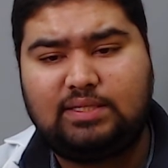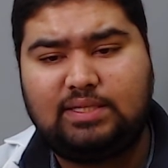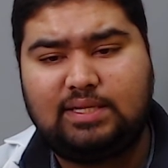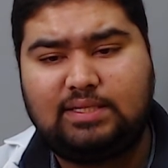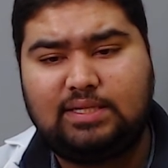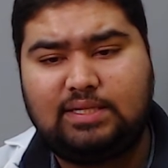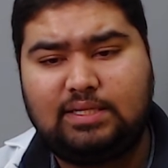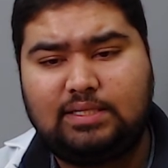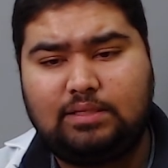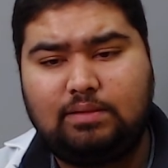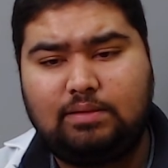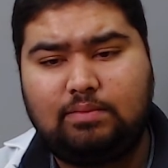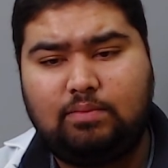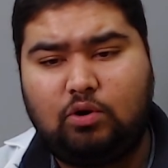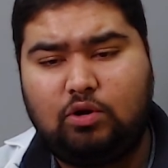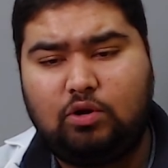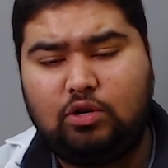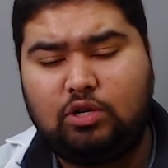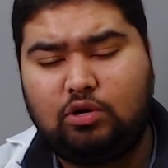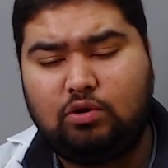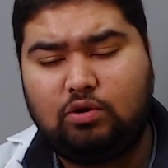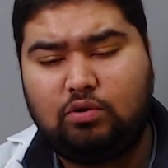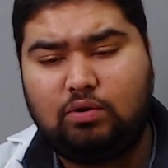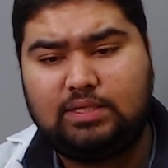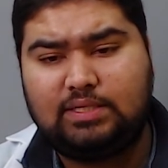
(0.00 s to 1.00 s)
This is the
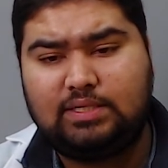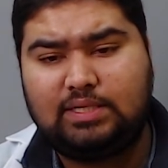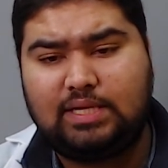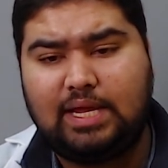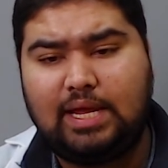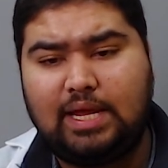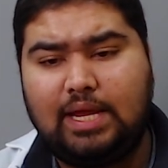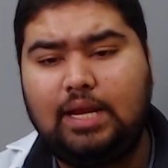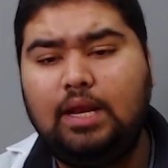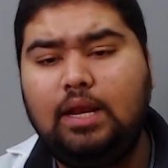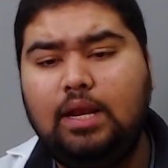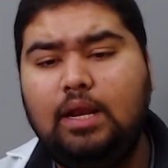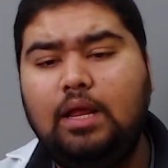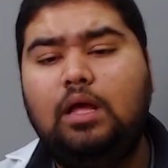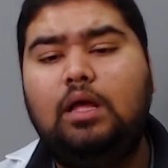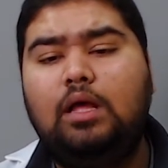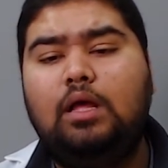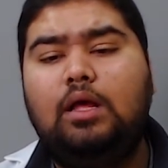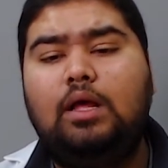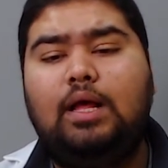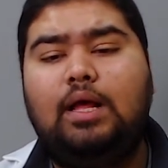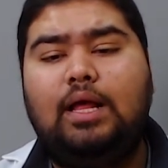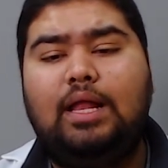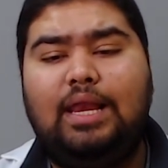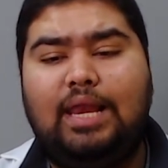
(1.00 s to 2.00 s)
modulus in
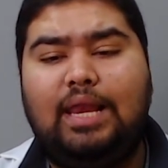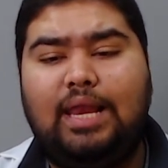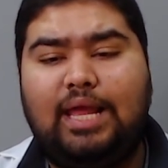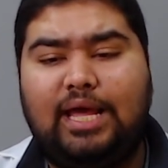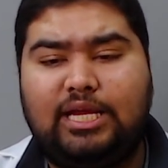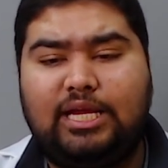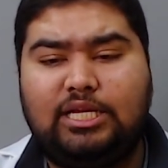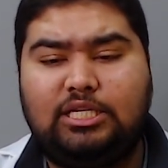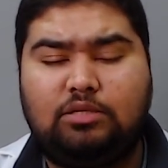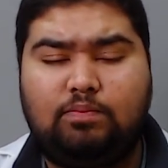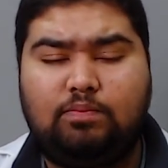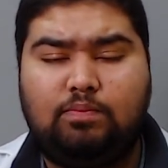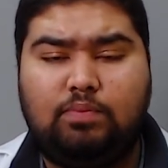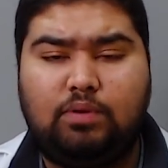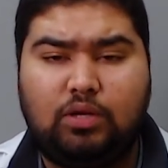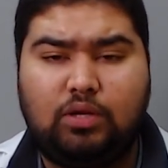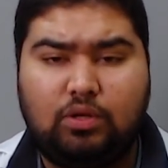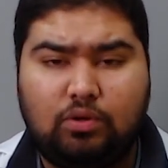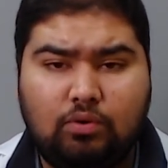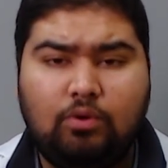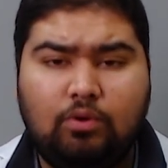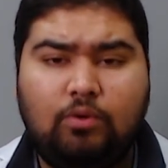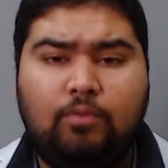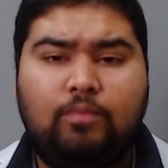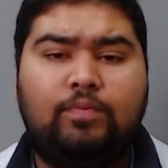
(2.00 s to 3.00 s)
light
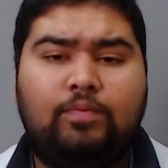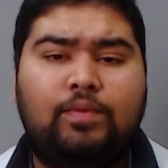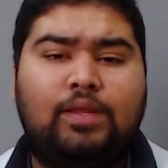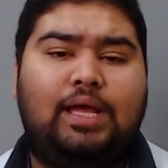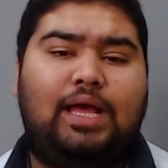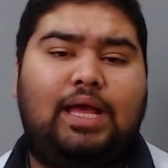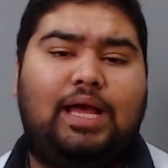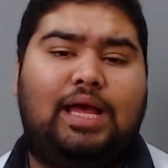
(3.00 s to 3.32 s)
blue,